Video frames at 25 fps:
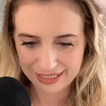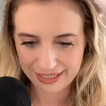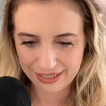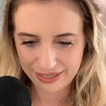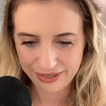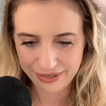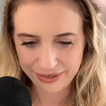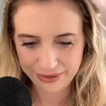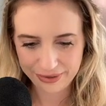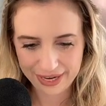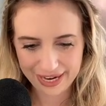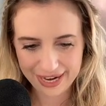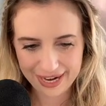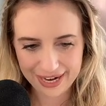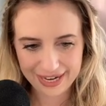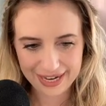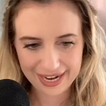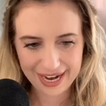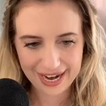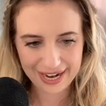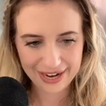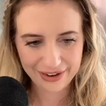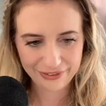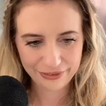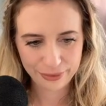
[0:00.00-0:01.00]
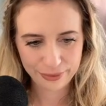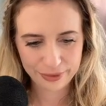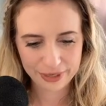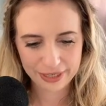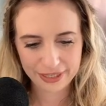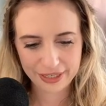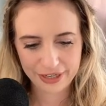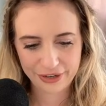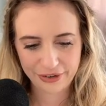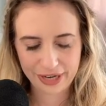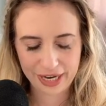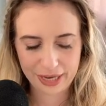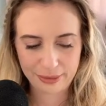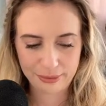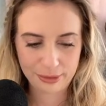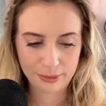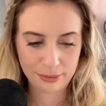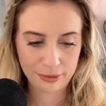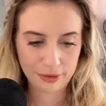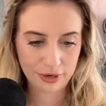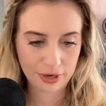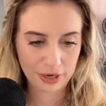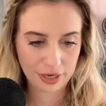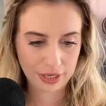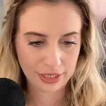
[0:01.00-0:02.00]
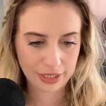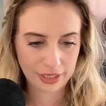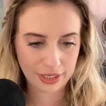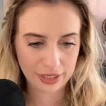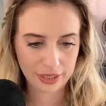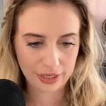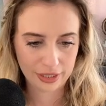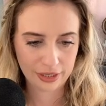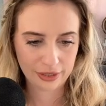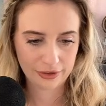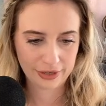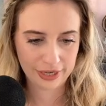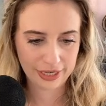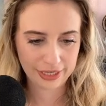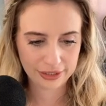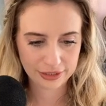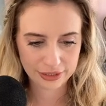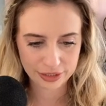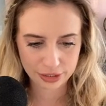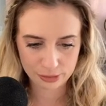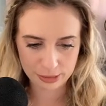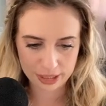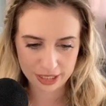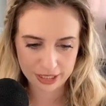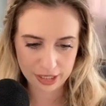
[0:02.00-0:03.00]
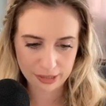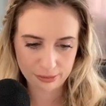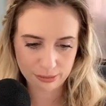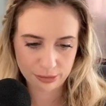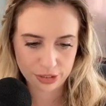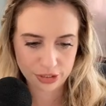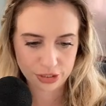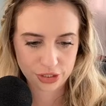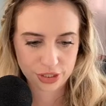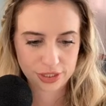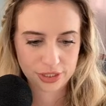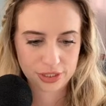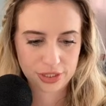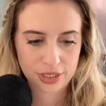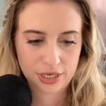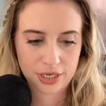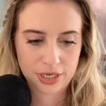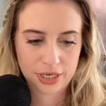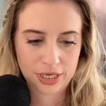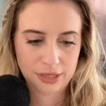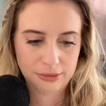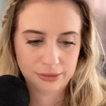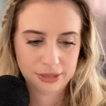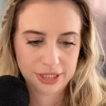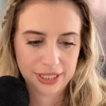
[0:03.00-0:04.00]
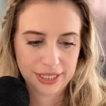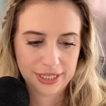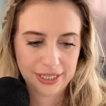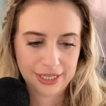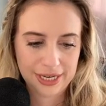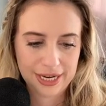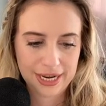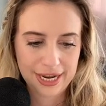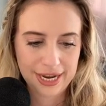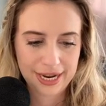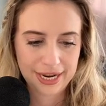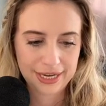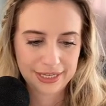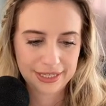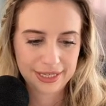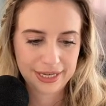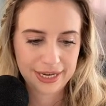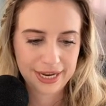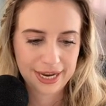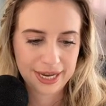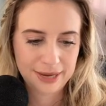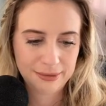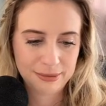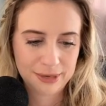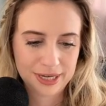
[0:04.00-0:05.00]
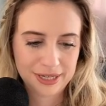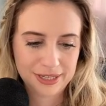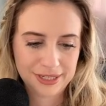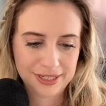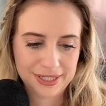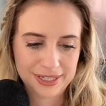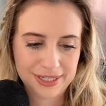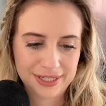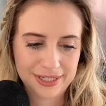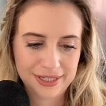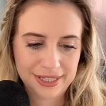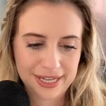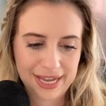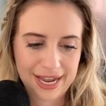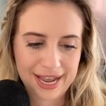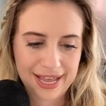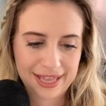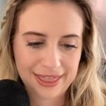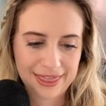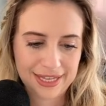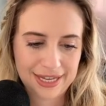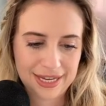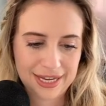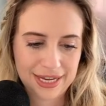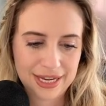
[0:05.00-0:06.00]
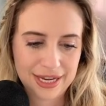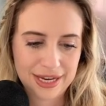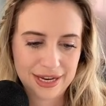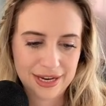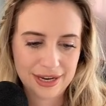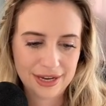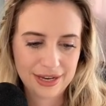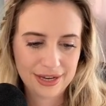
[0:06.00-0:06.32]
Oh, hey, everyone. Okay, people are here. All right. So my numbers just aren't updating. Hey, Monica, Kathy.